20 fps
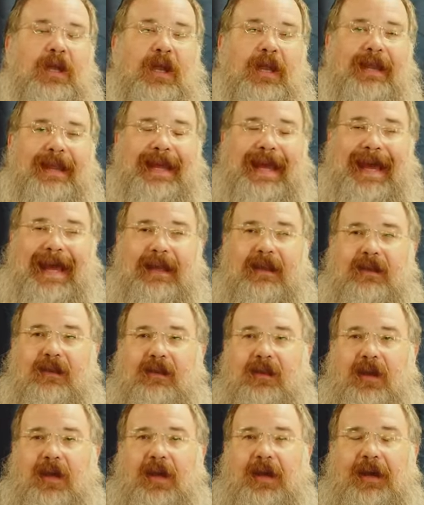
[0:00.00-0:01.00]
that
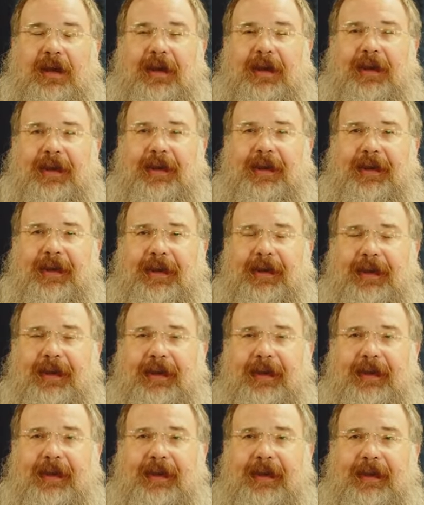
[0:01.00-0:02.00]
uh,
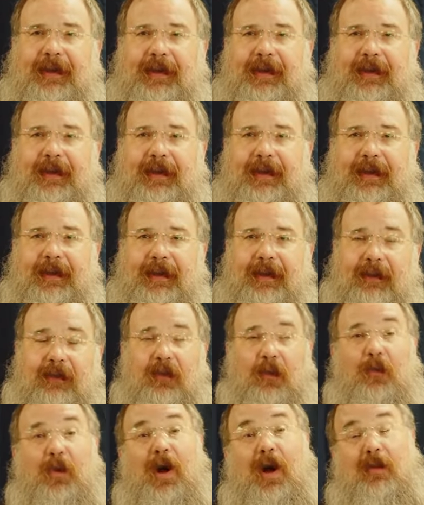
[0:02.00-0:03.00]
it's
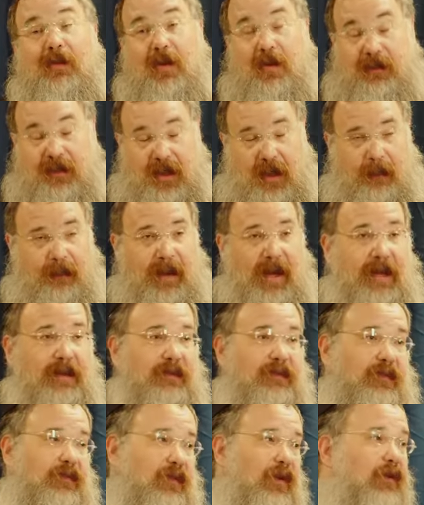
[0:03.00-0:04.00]
a well known
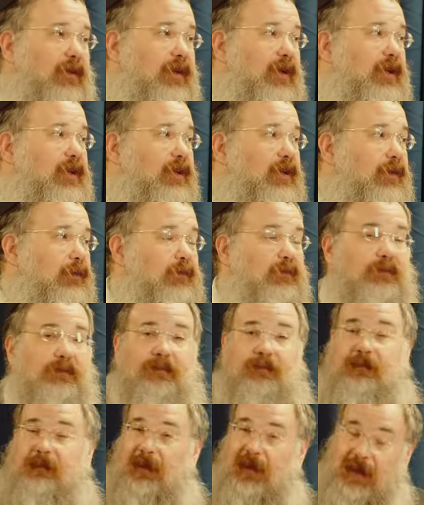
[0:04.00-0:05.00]
Chabad story
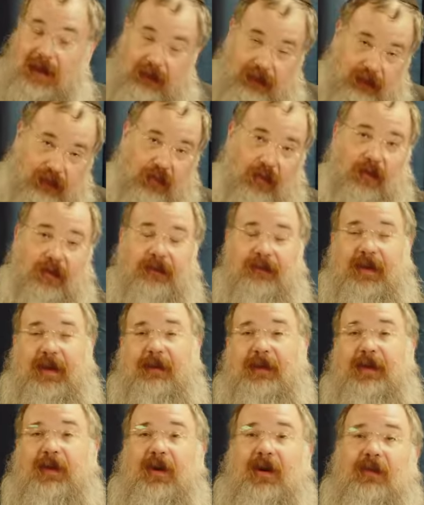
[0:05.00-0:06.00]
gets told
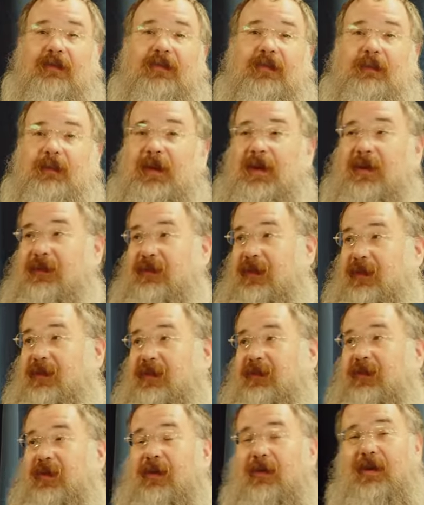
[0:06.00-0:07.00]
very often because the
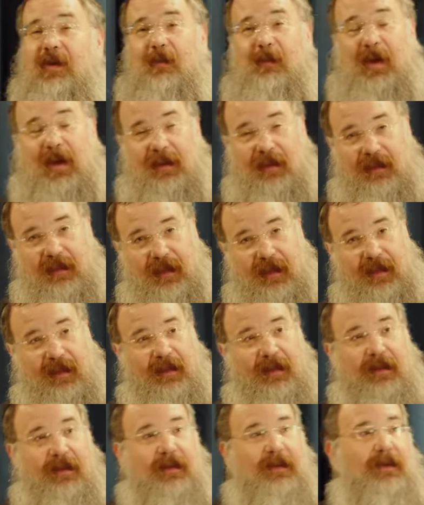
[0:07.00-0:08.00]
story about
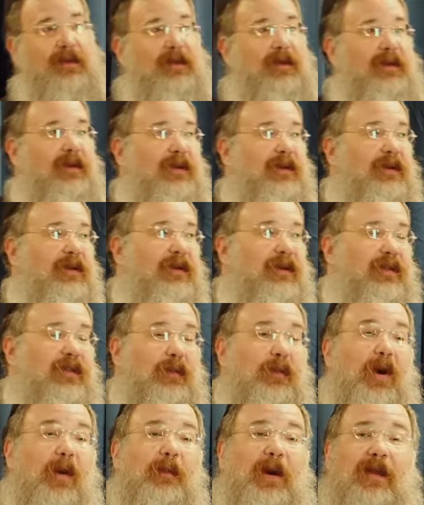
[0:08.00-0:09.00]
the, uh, the,
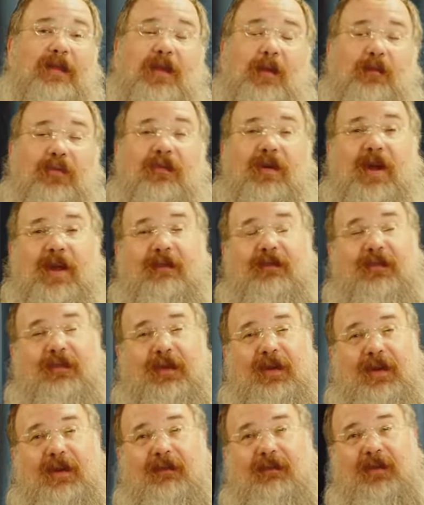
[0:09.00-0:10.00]
about the
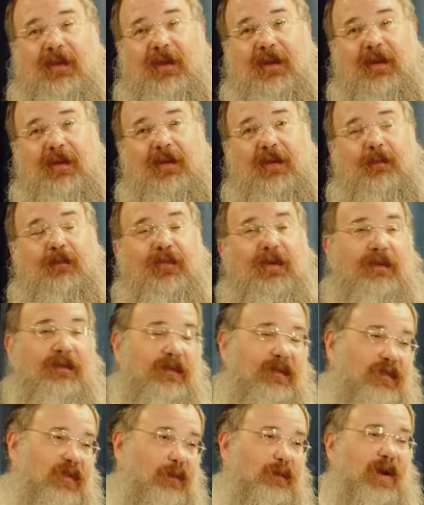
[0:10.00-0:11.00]
bravery of the, the
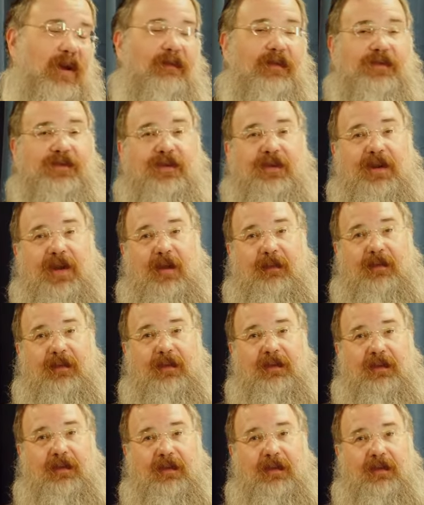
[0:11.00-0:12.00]
previous Lubavitcher Rebbe,